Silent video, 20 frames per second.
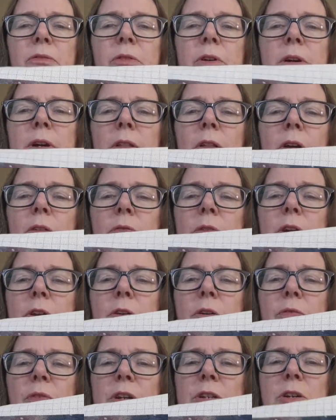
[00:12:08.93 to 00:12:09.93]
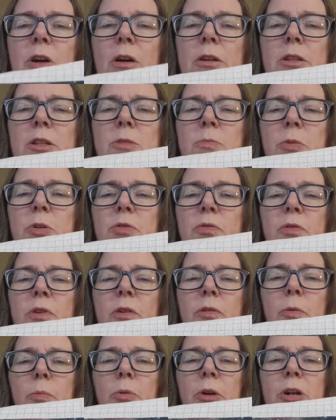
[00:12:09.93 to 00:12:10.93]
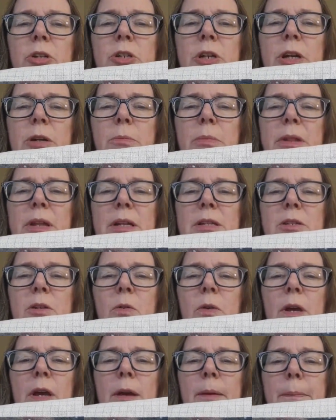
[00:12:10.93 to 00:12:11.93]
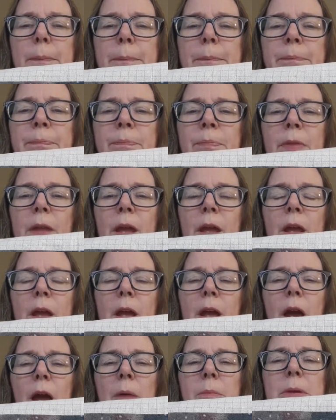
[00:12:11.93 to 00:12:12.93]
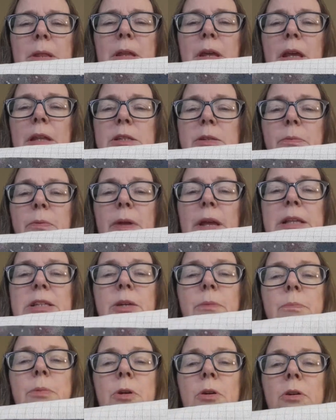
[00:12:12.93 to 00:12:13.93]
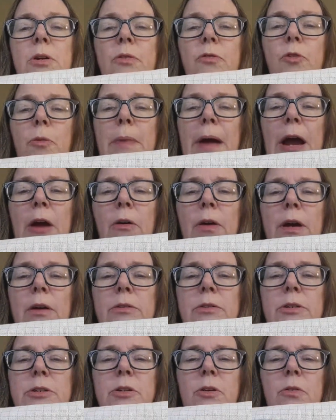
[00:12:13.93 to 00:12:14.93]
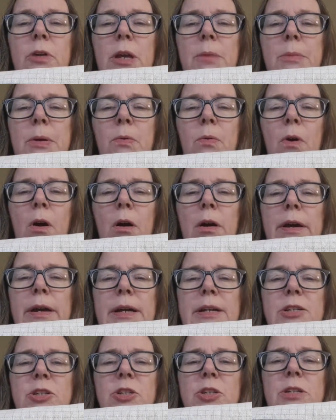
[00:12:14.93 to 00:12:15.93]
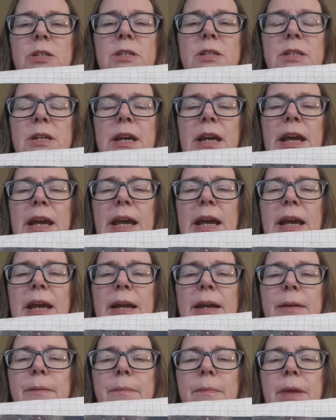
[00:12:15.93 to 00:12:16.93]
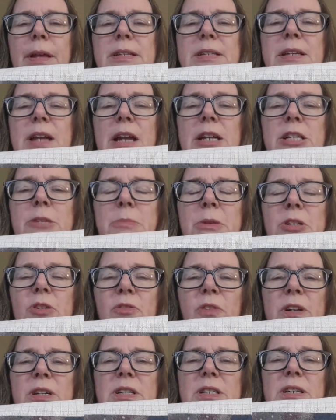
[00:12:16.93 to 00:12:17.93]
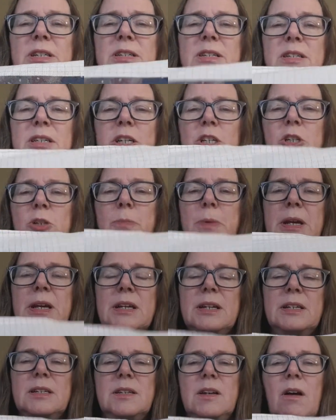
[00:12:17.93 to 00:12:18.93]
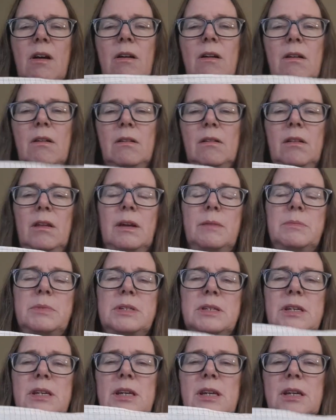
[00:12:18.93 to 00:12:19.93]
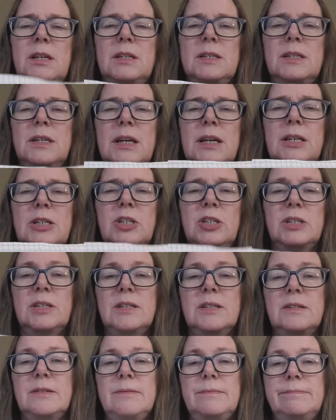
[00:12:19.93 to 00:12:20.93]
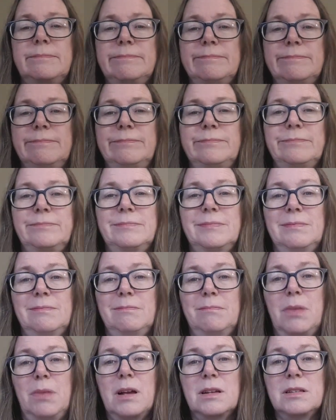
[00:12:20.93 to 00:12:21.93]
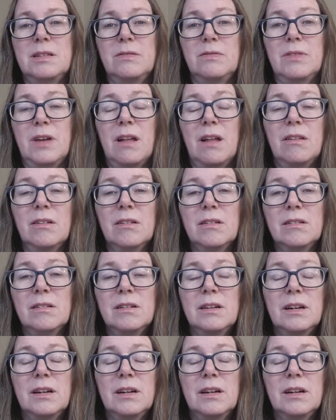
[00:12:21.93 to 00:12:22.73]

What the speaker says: very long video if I talk this much for every project, but that's okay. I mean, it's a beautiful background. Don't get me wrong. It's just, it's not as much fun to stitch because all I'm seeing is like just blocks of color.